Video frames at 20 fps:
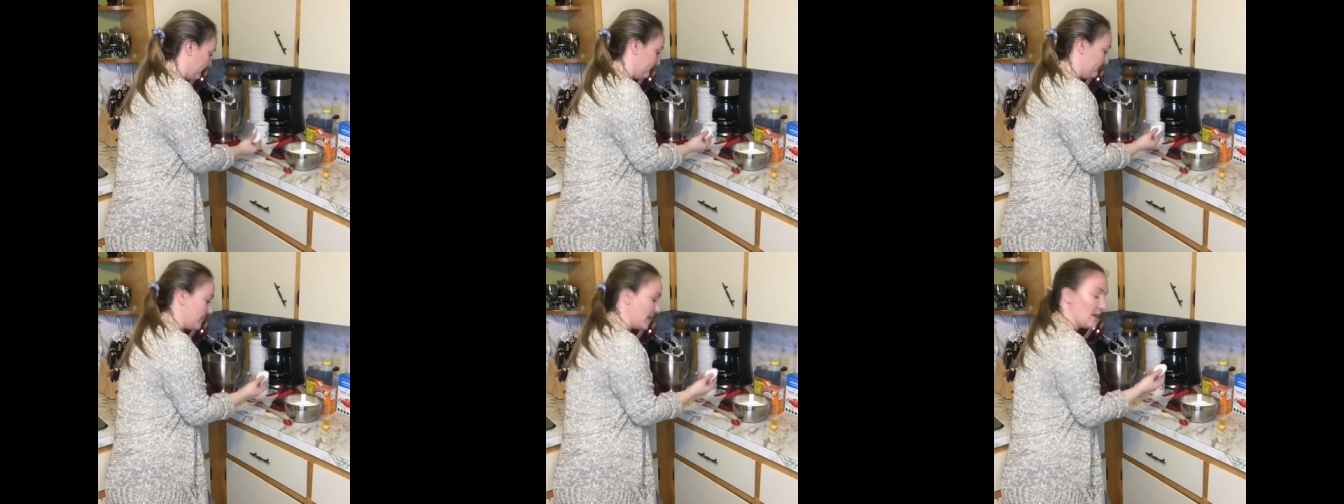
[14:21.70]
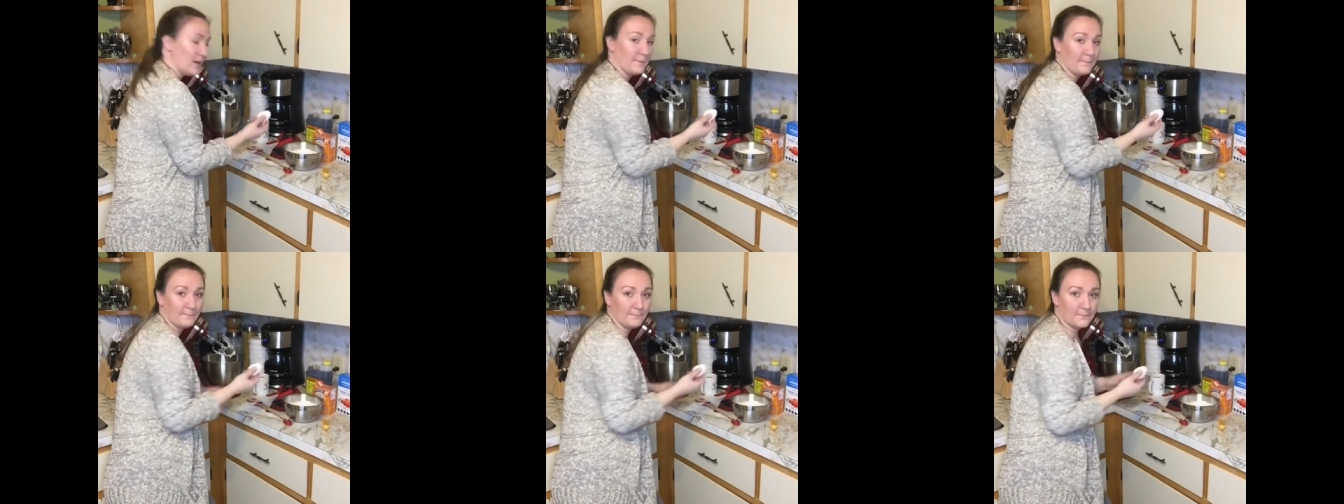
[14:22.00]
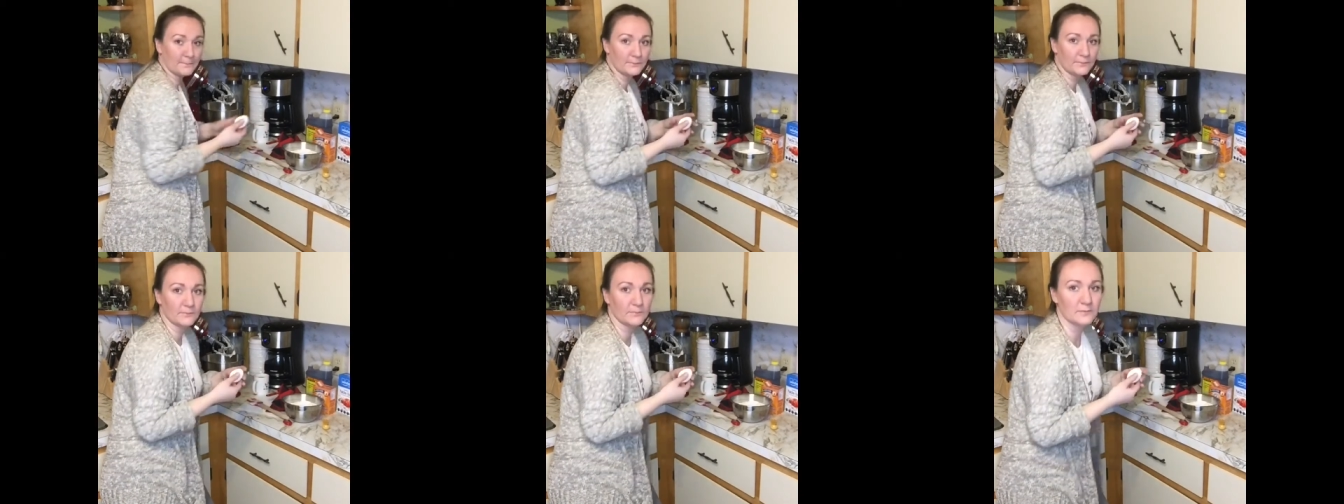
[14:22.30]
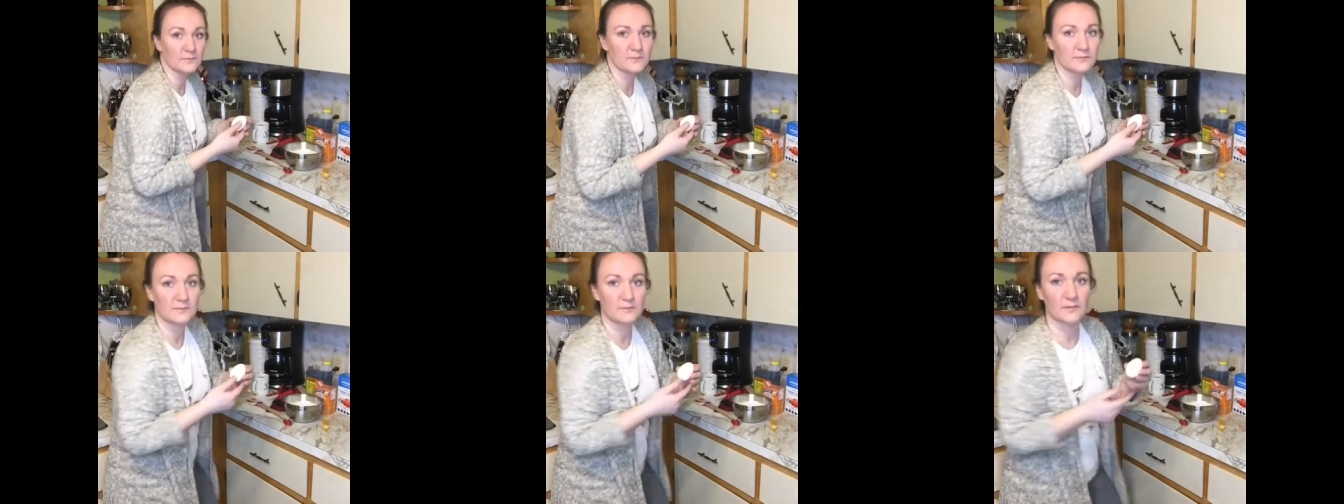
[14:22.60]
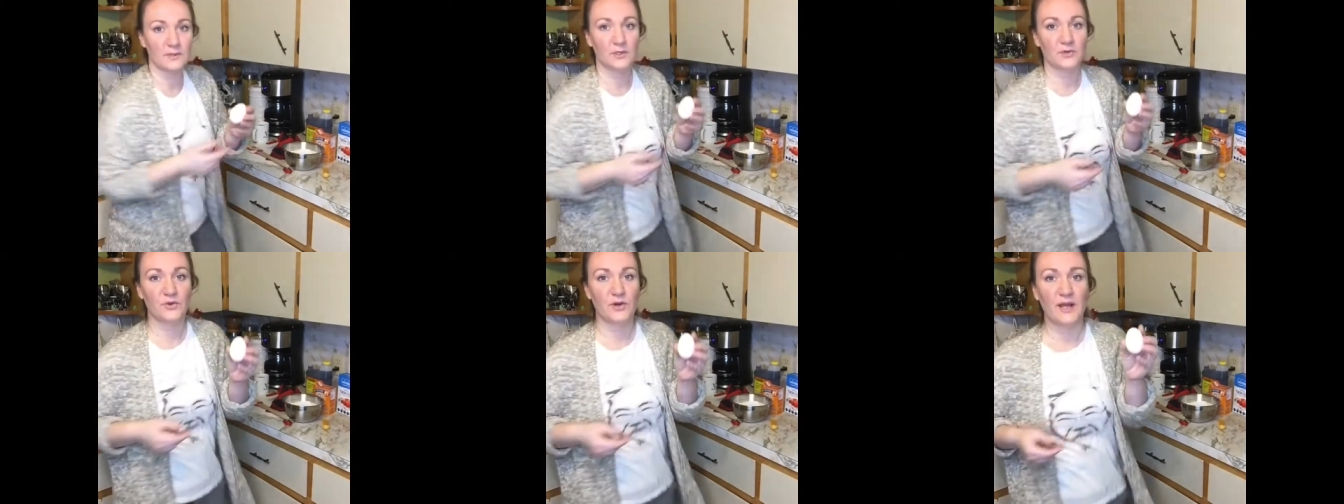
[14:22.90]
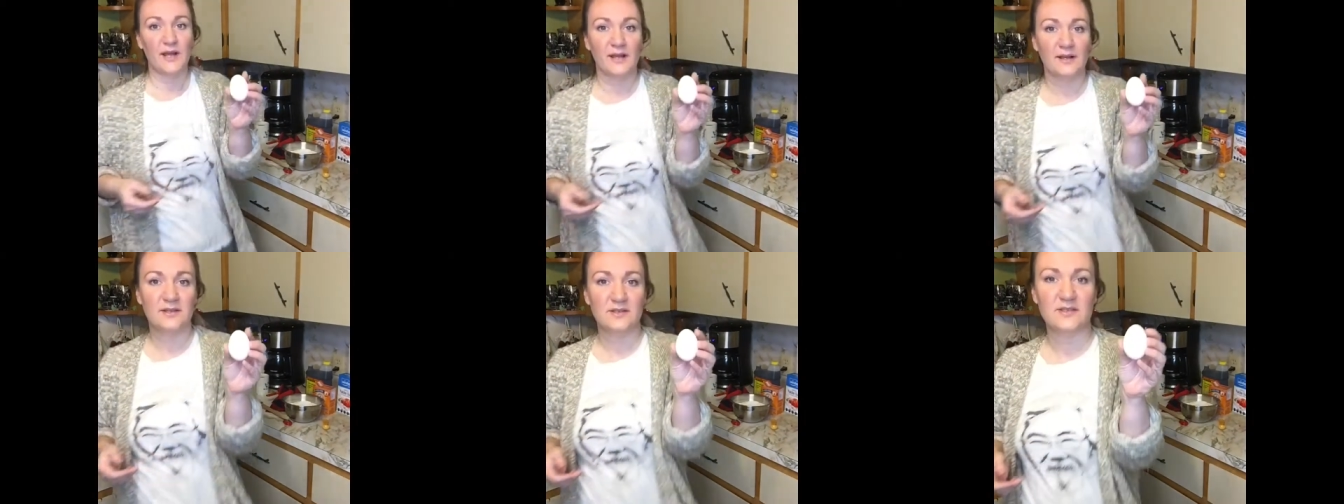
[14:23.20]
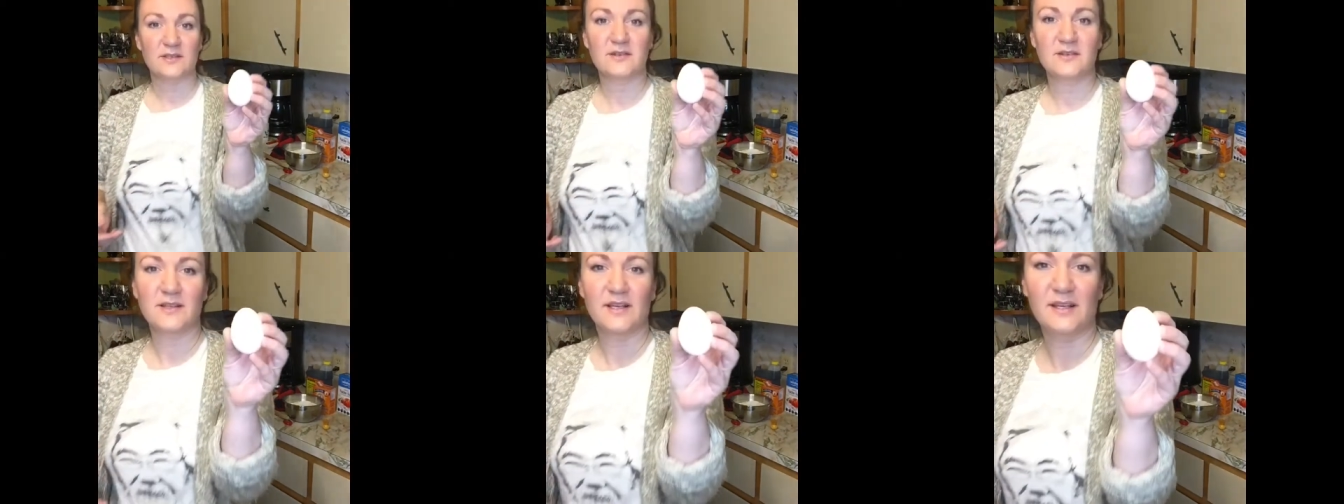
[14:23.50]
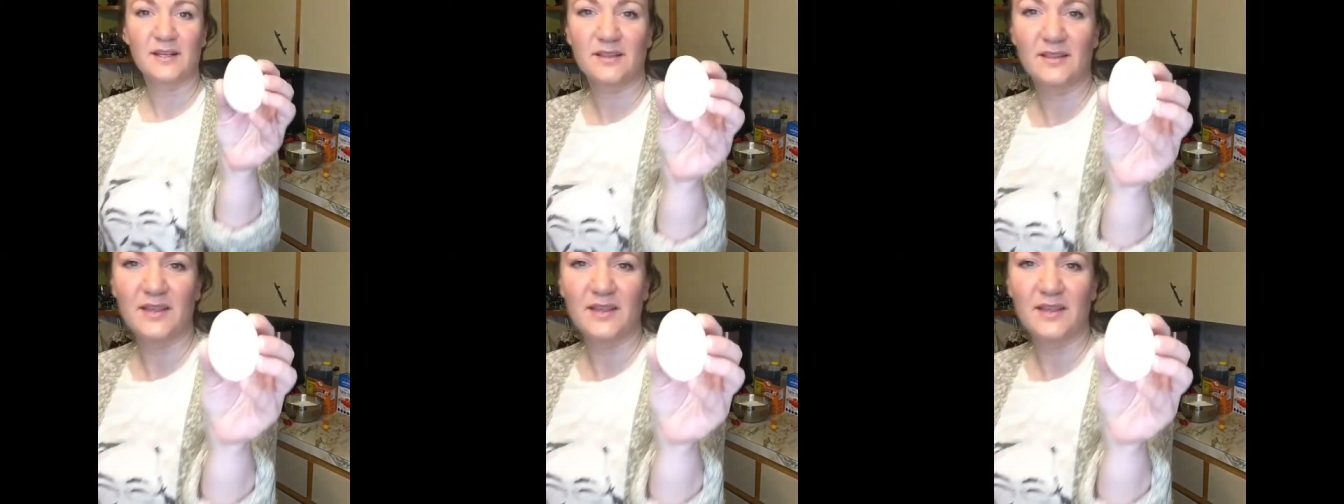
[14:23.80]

bump, cracks her like